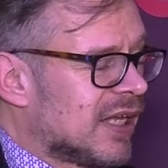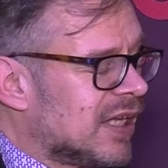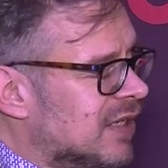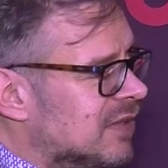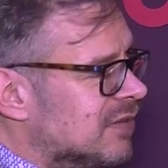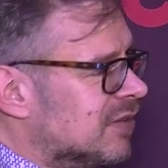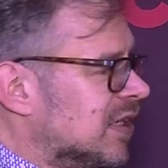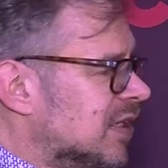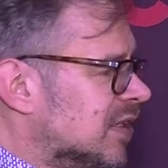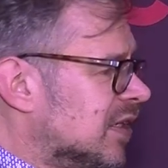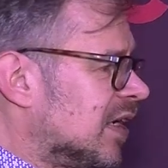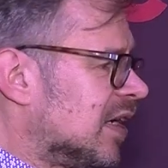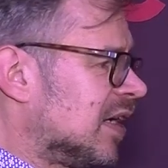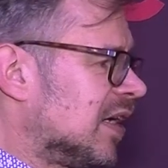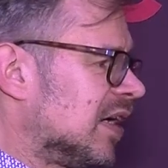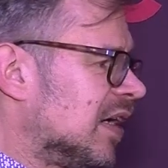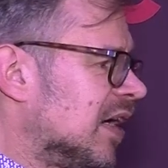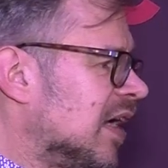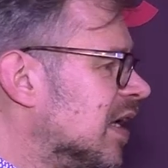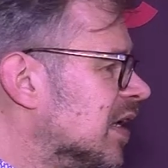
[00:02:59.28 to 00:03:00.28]
here in
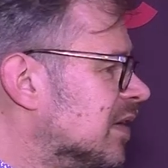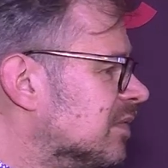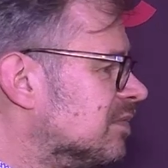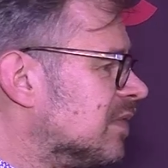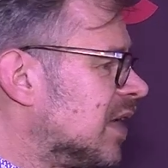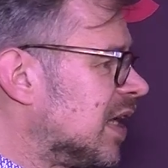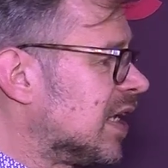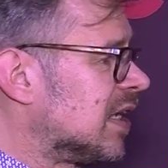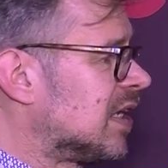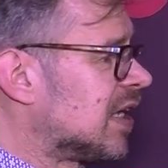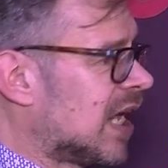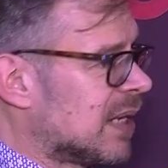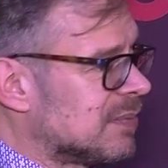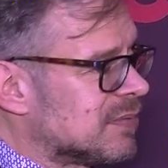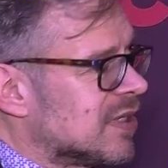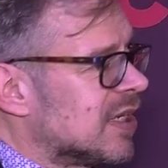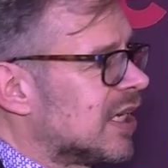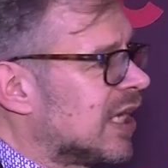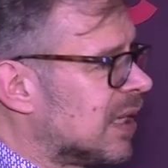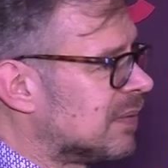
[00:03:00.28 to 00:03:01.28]

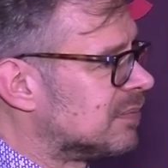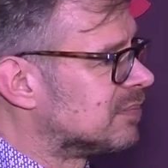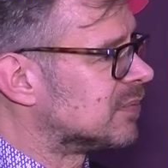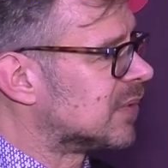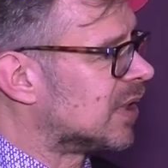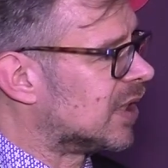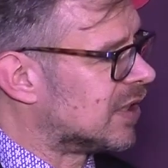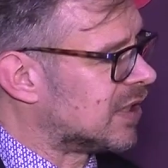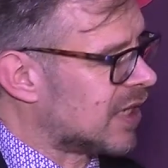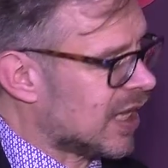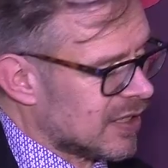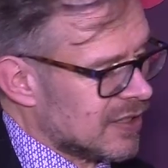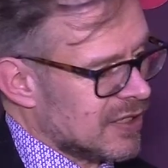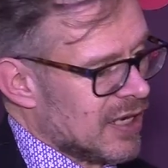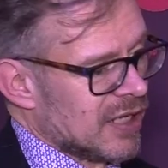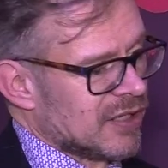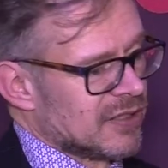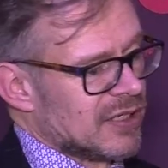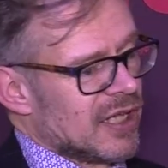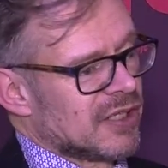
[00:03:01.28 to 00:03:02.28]
Amsterdam
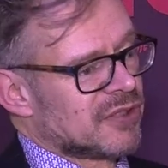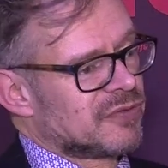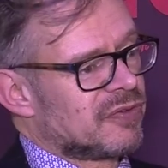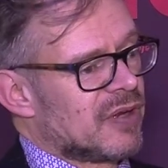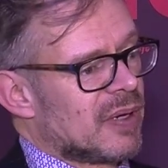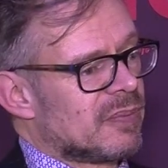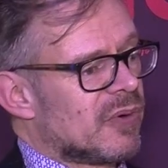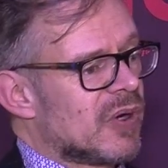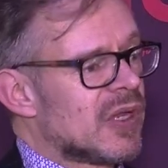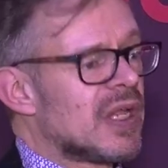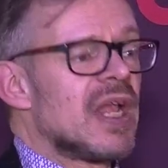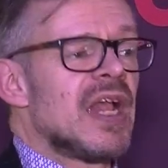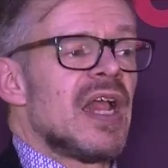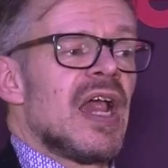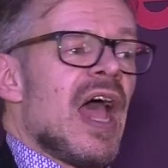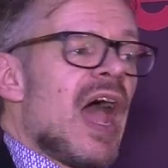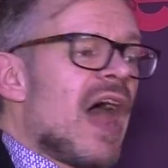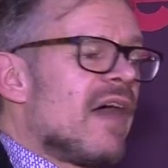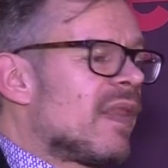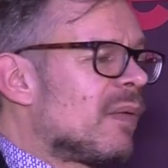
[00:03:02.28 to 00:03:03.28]
next February.
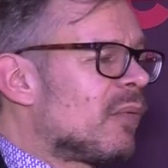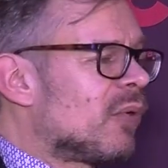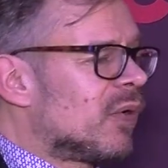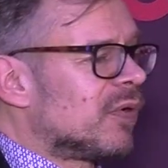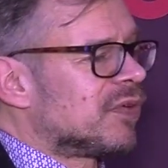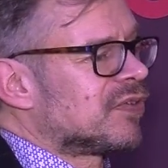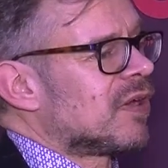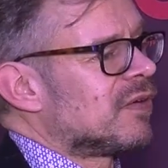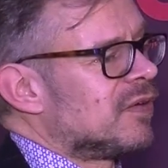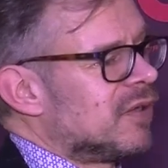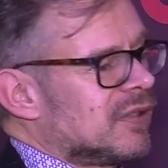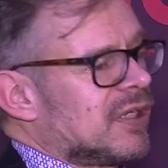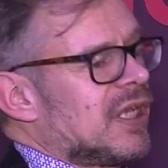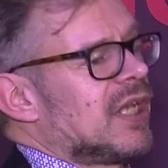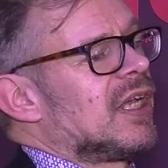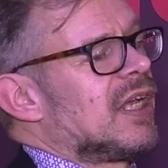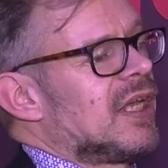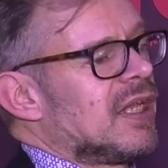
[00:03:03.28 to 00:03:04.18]
And then we're also looking